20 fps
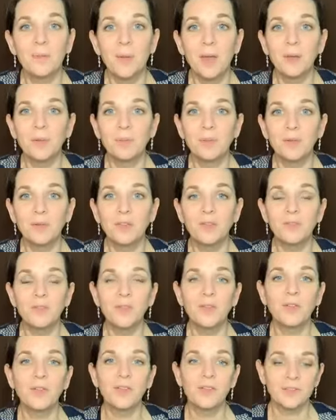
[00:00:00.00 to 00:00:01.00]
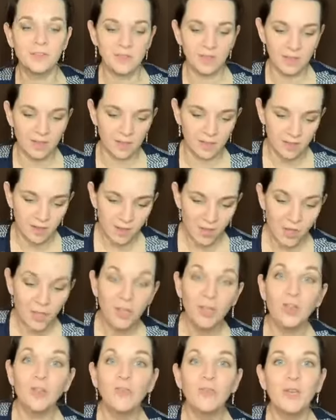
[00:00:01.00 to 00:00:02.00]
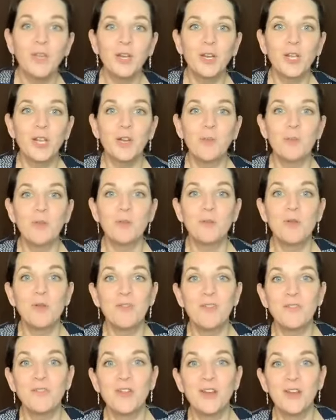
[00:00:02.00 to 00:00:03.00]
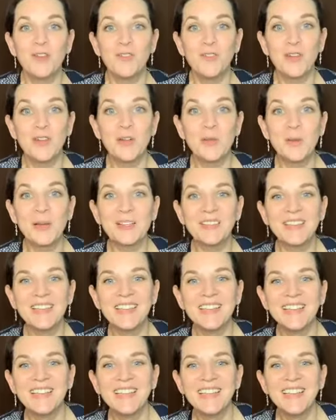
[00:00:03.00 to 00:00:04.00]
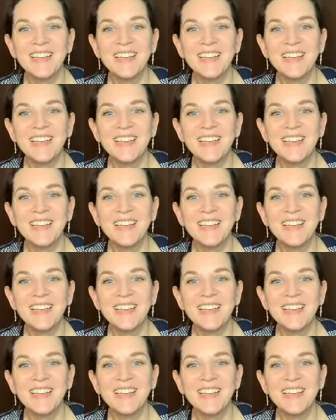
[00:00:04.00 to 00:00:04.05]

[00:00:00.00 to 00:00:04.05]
I really feel that your feet are going to be moving very, very quickly.